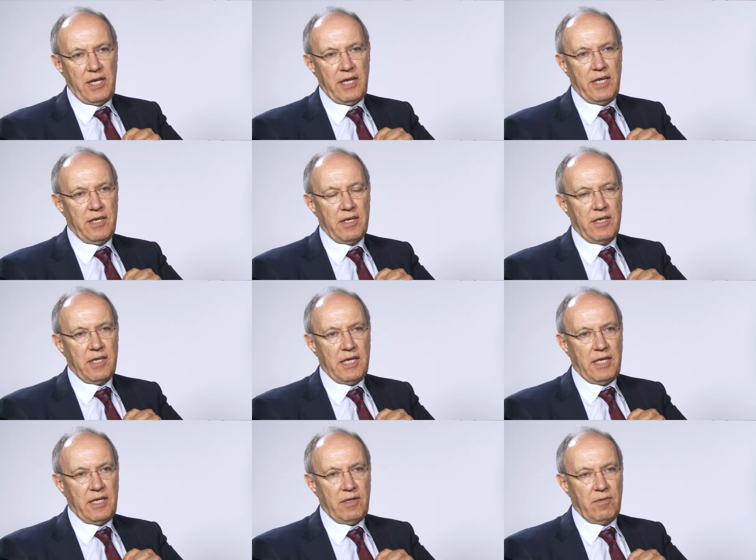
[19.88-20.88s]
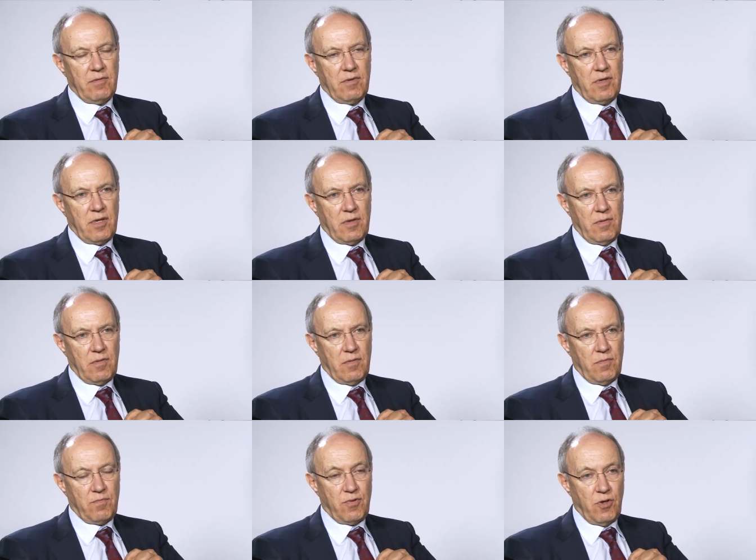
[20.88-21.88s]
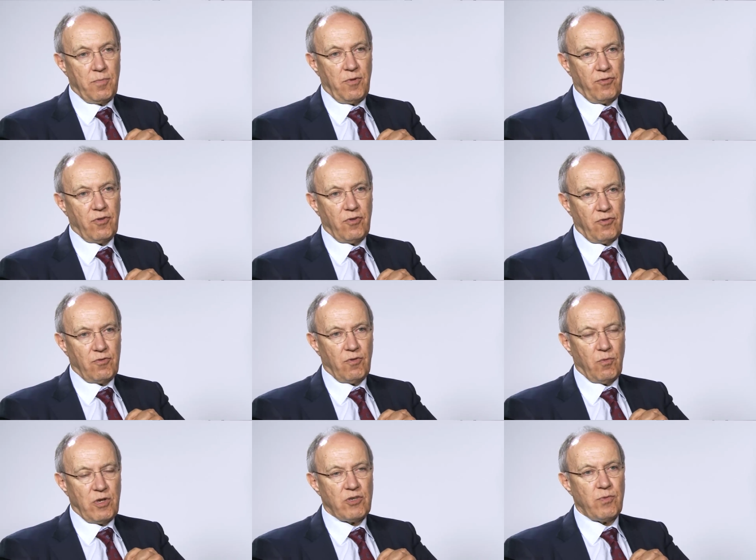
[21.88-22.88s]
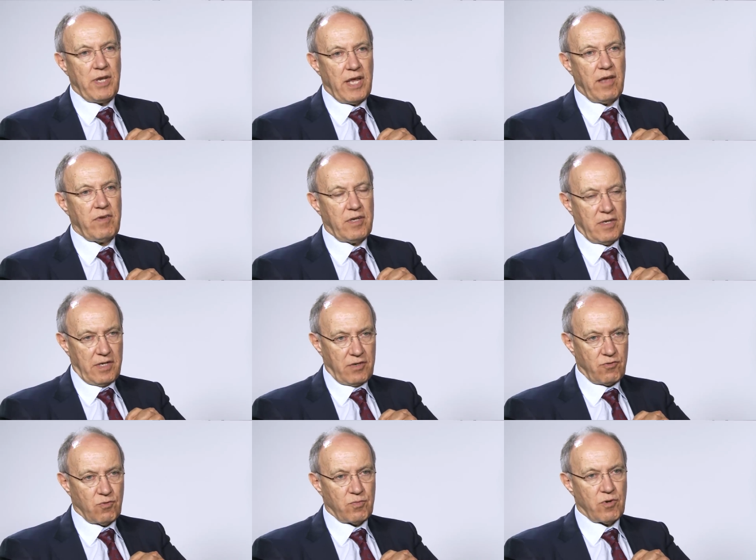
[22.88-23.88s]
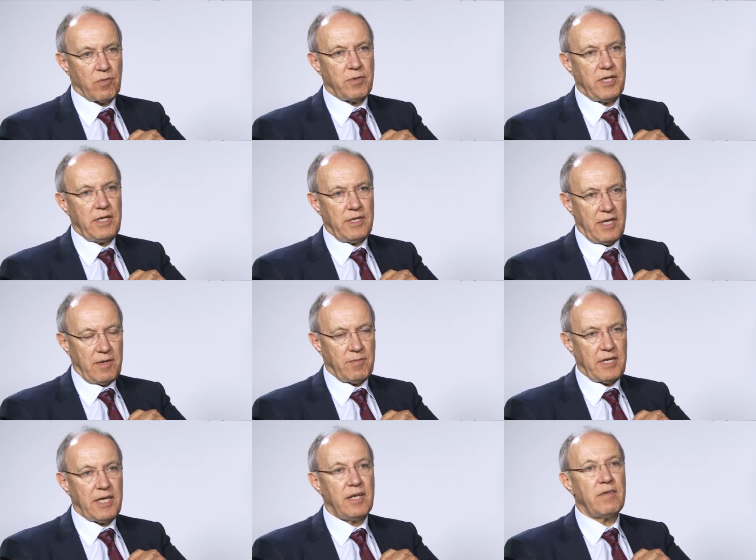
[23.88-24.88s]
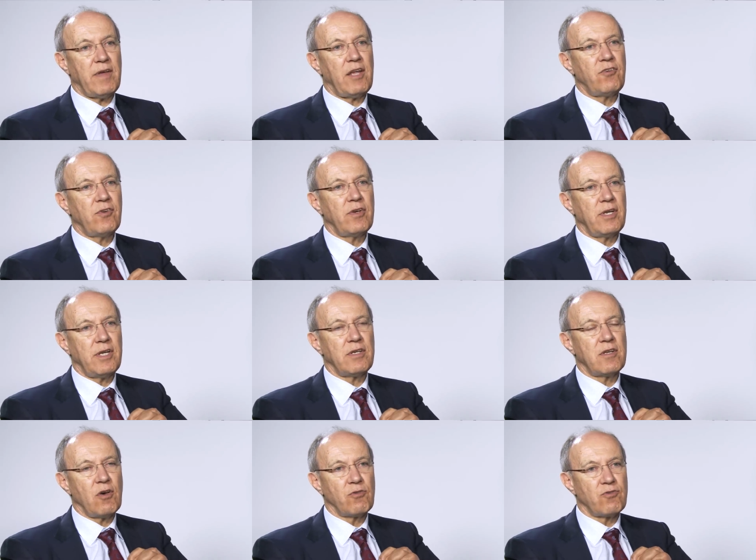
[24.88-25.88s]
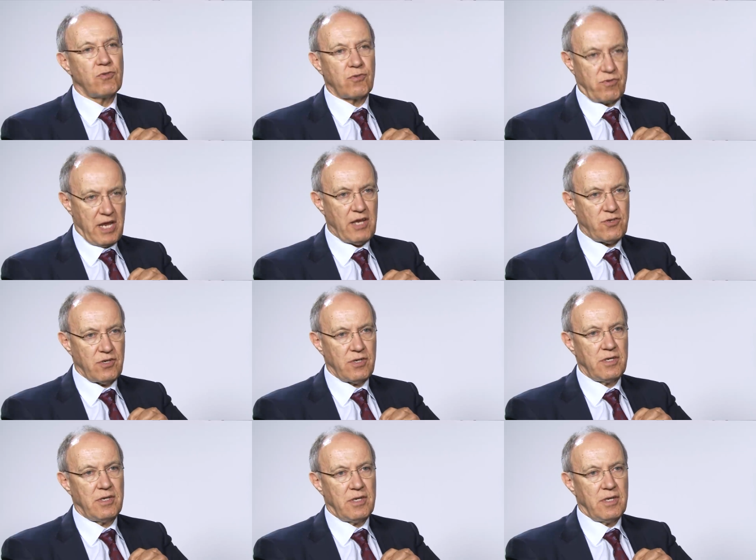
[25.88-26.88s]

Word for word: in the uh, purposes for which we have intellectual property, namely innovation and cultural creation,